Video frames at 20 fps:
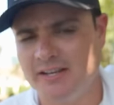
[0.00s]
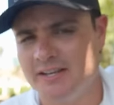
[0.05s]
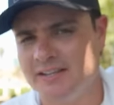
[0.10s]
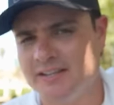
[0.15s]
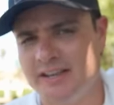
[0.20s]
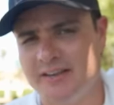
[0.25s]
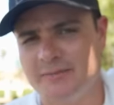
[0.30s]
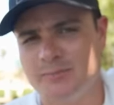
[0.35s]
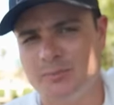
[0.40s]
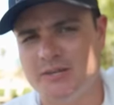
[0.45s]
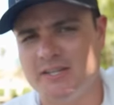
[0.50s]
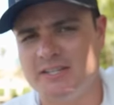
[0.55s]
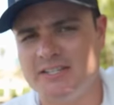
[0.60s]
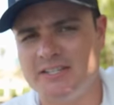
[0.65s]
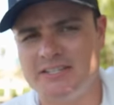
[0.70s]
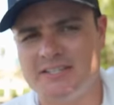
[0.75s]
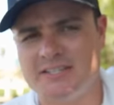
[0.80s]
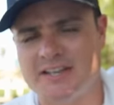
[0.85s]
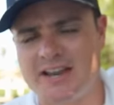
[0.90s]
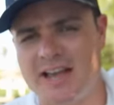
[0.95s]
They have pretty
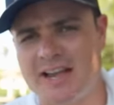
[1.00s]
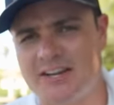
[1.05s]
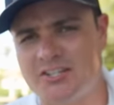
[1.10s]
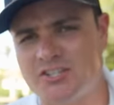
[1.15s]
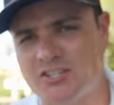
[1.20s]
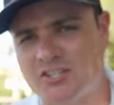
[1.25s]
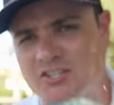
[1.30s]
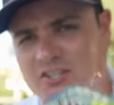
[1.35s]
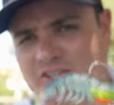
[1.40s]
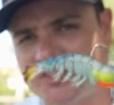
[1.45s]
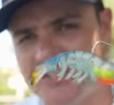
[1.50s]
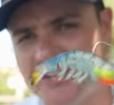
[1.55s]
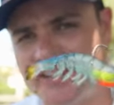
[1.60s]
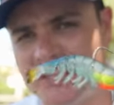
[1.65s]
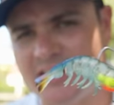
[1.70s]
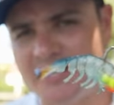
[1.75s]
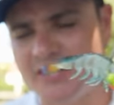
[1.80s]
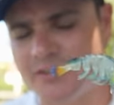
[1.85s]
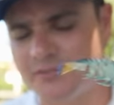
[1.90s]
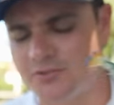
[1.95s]
decent action, just like
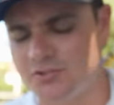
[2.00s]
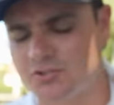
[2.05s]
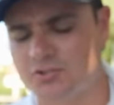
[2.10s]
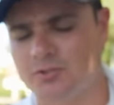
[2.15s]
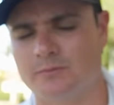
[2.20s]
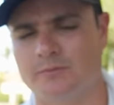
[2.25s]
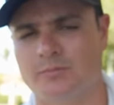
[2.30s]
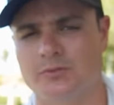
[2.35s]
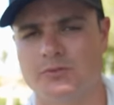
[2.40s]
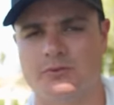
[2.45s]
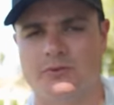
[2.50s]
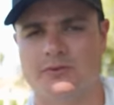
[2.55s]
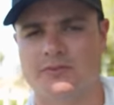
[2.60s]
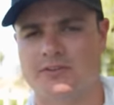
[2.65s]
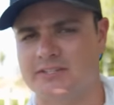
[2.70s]
any other shrimp lure.